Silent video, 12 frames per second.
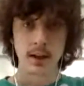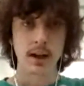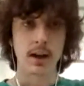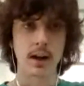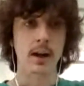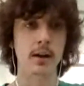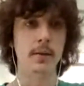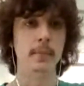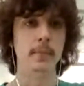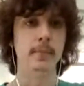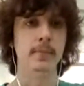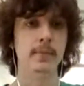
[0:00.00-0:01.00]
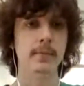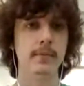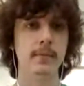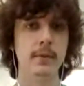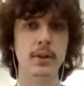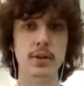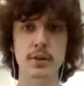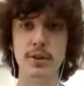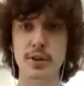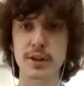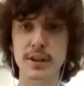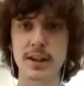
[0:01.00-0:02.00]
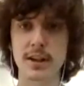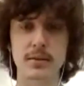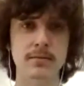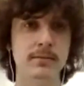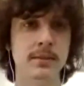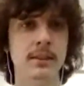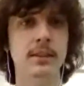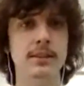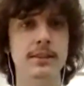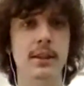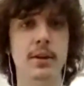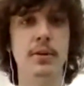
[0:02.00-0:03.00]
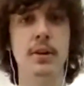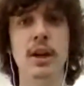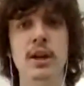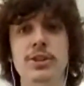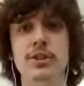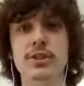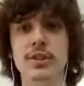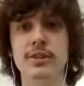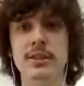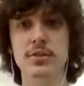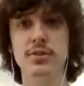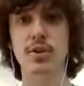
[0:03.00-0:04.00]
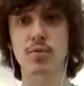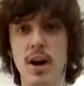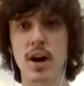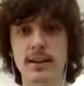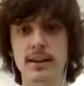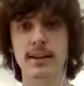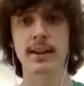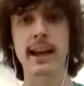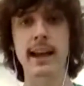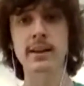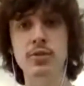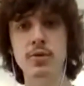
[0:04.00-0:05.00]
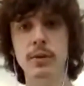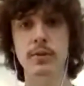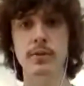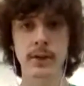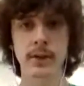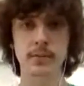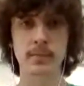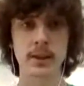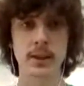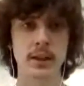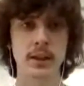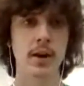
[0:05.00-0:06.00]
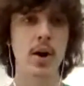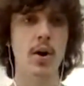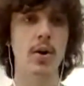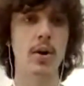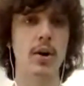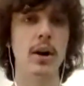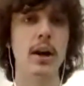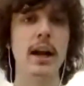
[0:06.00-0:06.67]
you're good to go. So just as long as there's a rock in your film or